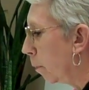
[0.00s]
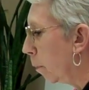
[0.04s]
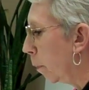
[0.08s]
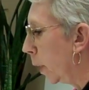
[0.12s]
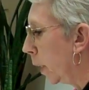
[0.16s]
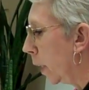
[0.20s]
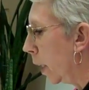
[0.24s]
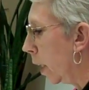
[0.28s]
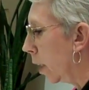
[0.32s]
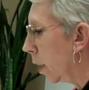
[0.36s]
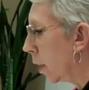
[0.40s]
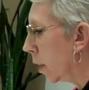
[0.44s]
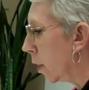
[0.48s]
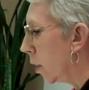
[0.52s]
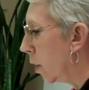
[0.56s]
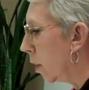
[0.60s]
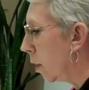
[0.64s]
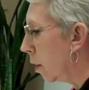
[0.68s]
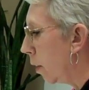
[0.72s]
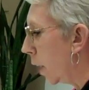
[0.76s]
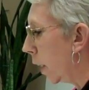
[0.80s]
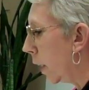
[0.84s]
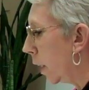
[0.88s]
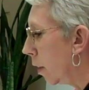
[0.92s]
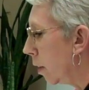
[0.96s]

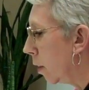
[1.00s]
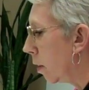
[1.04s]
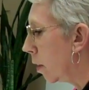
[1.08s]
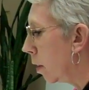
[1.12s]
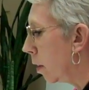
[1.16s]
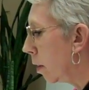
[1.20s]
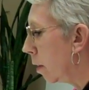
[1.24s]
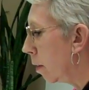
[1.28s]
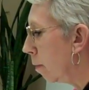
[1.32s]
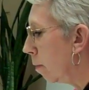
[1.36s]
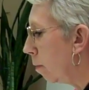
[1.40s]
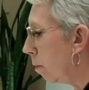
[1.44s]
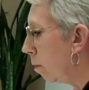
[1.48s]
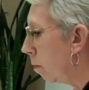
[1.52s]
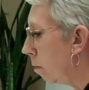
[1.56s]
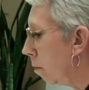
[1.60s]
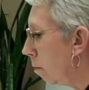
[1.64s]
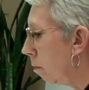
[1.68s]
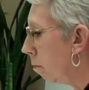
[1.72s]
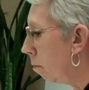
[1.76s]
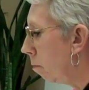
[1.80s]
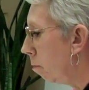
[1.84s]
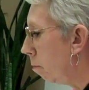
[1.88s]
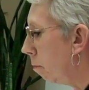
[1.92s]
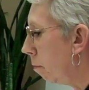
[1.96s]
Because
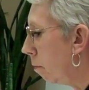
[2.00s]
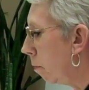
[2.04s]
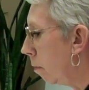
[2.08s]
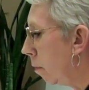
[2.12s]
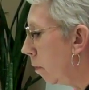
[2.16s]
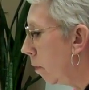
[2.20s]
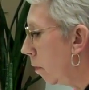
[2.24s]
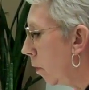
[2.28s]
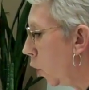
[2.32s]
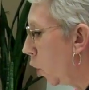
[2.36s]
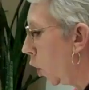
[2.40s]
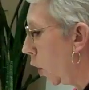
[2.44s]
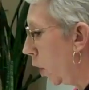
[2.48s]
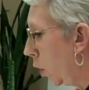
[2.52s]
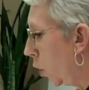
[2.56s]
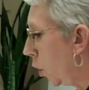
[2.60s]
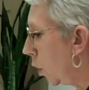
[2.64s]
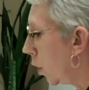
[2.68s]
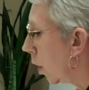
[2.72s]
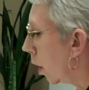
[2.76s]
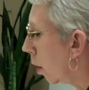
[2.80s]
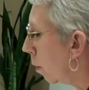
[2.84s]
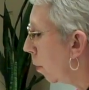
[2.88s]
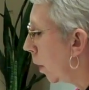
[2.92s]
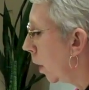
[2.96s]

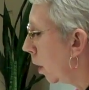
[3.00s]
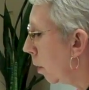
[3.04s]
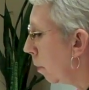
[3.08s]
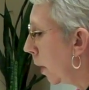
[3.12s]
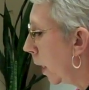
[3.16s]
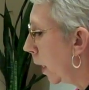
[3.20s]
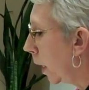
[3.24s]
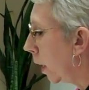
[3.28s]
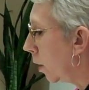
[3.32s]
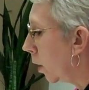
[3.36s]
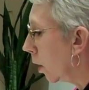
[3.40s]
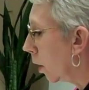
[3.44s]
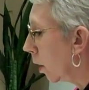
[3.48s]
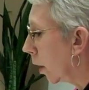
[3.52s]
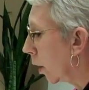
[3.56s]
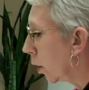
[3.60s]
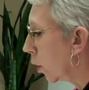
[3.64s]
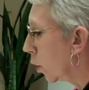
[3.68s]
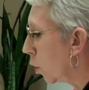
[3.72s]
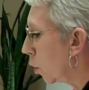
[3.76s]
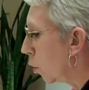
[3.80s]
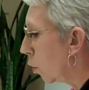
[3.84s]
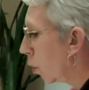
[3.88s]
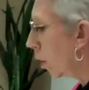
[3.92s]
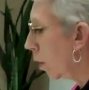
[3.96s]
changes are being made at the
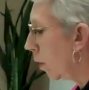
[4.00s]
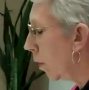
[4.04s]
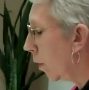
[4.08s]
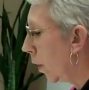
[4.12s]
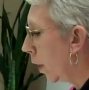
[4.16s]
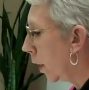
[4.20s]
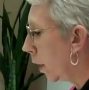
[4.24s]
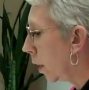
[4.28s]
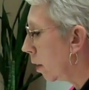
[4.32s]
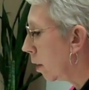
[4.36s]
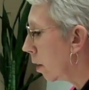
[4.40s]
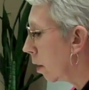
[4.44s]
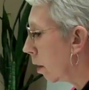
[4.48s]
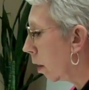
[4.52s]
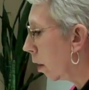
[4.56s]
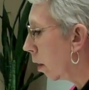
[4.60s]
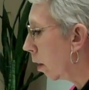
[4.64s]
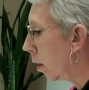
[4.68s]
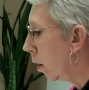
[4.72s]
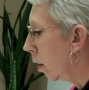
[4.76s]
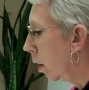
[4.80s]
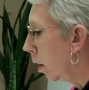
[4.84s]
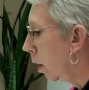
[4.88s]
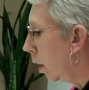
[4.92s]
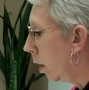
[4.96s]
liquor store, and things
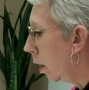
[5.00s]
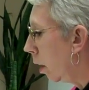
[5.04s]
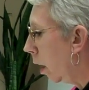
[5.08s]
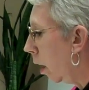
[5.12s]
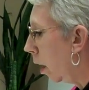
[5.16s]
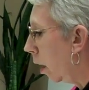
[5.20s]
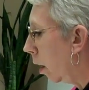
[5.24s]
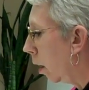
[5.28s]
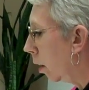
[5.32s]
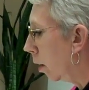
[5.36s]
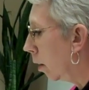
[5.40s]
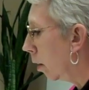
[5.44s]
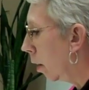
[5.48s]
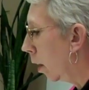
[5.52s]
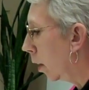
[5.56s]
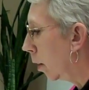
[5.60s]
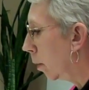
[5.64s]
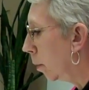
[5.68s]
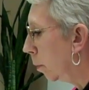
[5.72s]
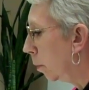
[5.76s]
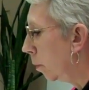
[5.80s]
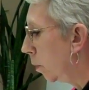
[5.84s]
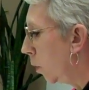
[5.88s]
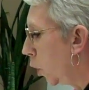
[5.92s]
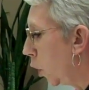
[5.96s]
are
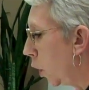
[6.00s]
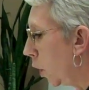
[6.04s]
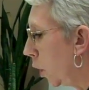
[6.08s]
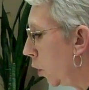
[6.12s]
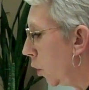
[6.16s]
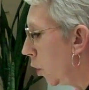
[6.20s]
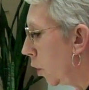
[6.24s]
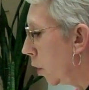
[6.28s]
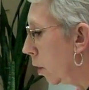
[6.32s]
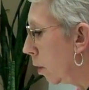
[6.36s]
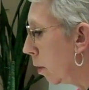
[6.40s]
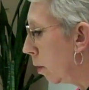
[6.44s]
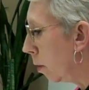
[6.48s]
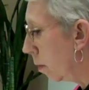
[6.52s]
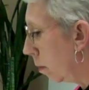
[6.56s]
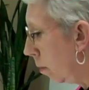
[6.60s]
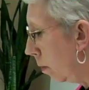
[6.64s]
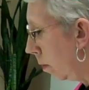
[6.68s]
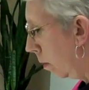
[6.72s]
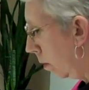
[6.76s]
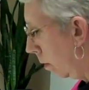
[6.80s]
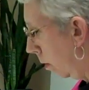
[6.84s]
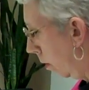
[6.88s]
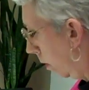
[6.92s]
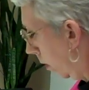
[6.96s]
changes
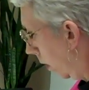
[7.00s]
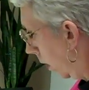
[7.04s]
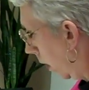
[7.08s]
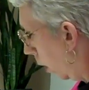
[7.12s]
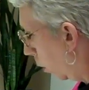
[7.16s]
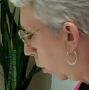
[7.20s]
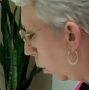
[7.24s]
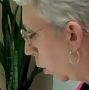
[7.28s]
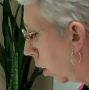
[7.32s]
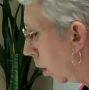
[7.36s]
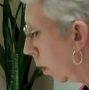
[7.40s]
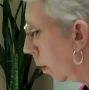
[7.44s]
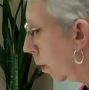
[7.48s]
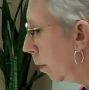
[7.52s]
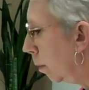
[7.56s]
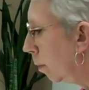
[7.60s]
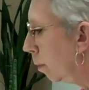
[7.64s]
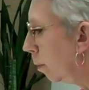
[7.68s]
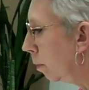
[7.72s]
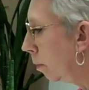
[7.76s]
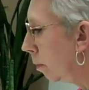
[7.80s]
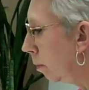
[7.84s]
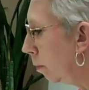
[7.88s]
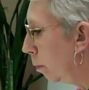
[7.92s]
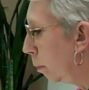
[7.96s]
that will
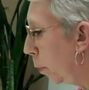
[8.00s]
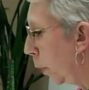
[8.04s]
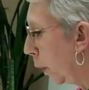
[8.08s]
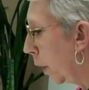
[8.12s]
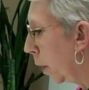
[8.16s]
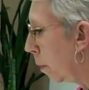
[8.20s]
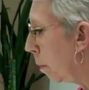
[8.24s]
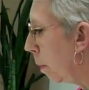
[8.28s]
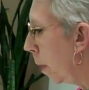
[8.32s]
bring